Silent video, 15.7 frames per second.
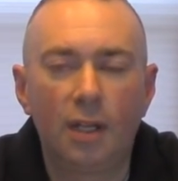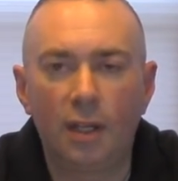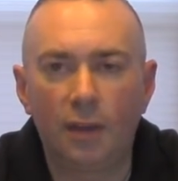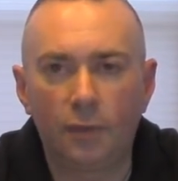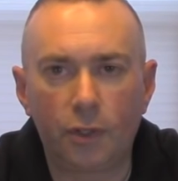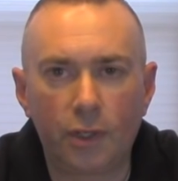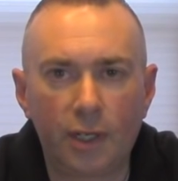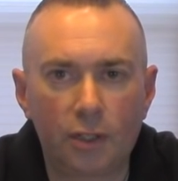
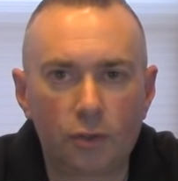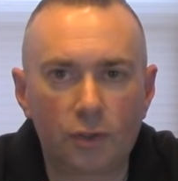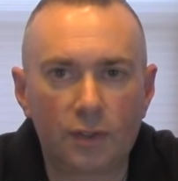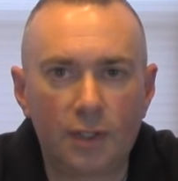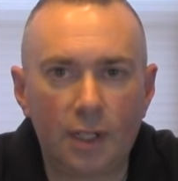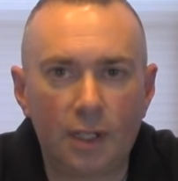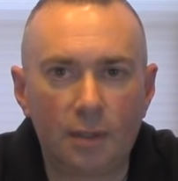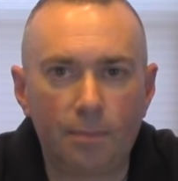if you're
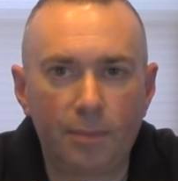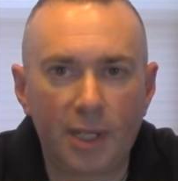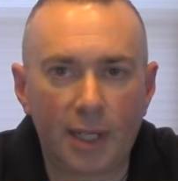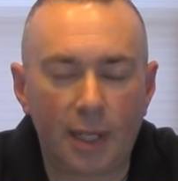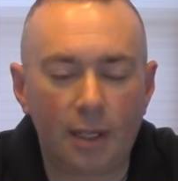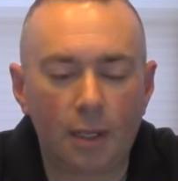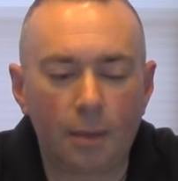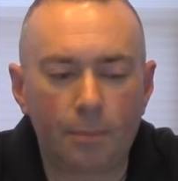interested in
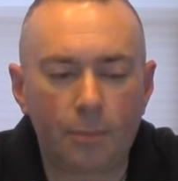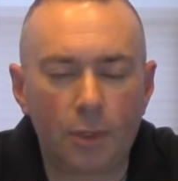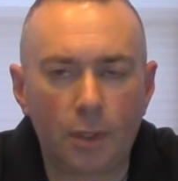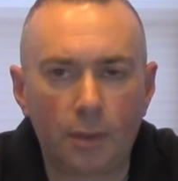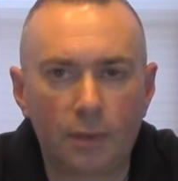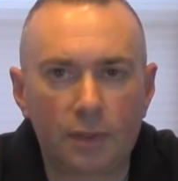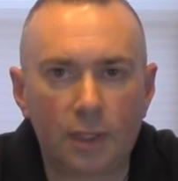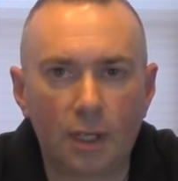picking up
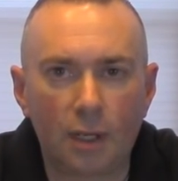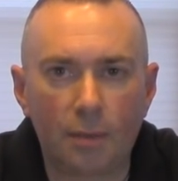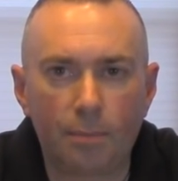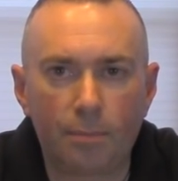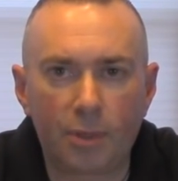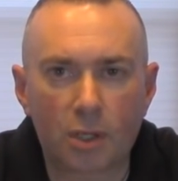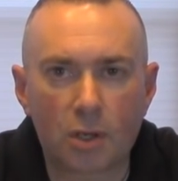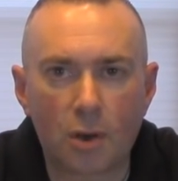those uh,
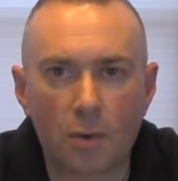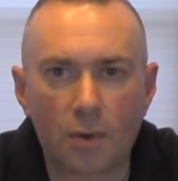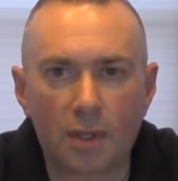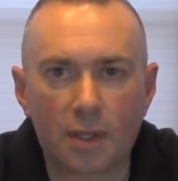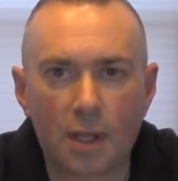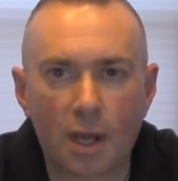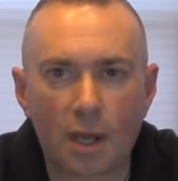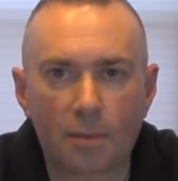Bogota
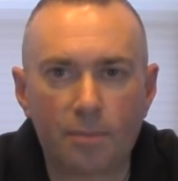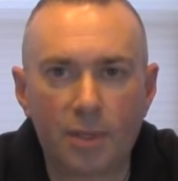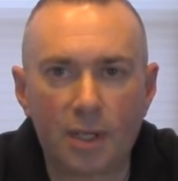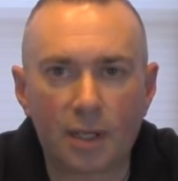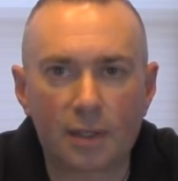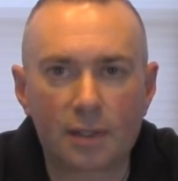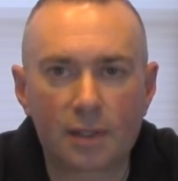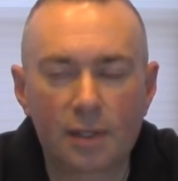
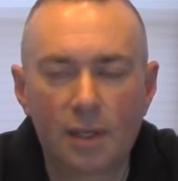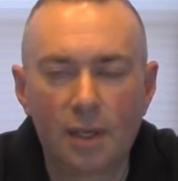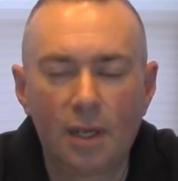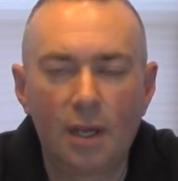lockpicks.